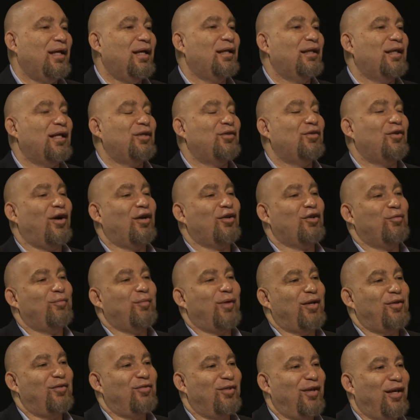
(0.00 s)
They talked to
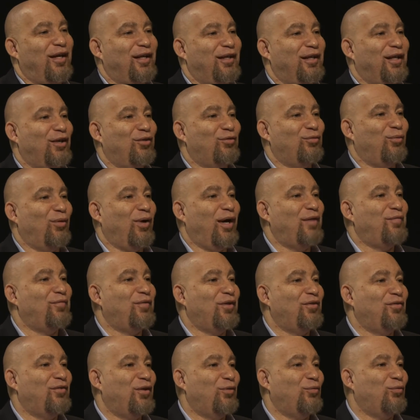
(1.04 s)
my second ex-wife, and
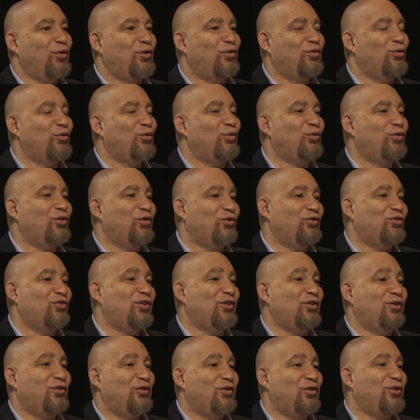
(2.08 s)
they said, what tool do
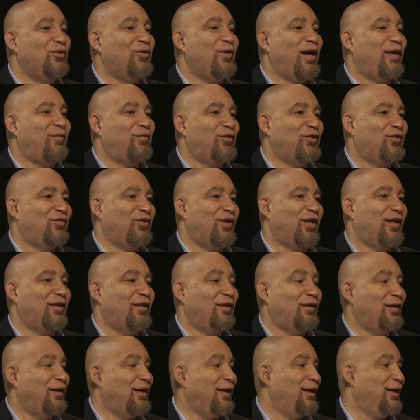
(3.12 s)
you have? And she said,
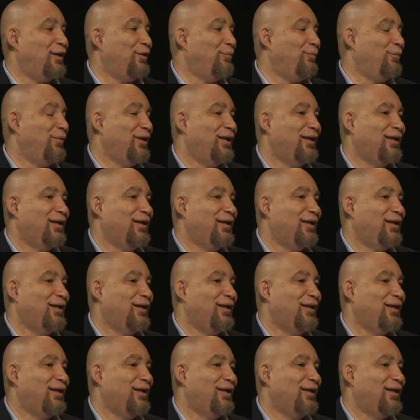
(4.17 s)
him.